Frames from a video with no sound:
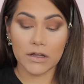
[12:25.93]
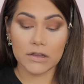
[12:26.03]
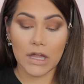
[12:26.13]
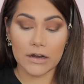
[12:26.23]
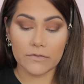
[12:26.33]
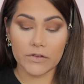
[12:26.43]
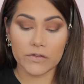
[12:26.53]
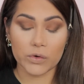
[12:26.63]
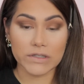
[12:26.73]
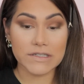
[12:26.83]
a lot of the
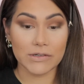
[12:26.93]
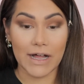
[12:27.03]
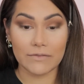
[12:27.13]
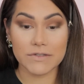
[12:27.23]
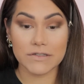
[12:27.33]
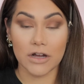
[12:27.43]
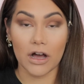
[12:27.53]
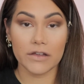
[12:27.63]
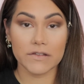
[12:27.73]
stores still have stock.